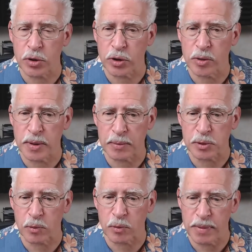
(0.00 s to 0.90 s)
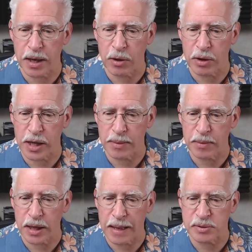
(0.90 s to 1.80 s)
you're going to be able to read about it on
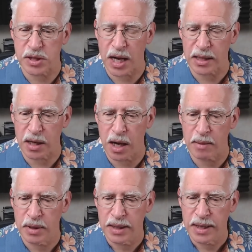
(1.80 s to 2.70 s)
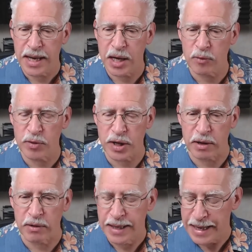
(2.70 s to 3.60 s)
cameralabs.com. Head over
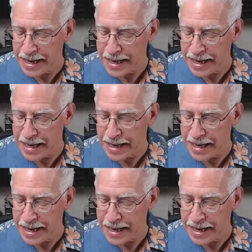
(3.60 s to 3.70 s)
there.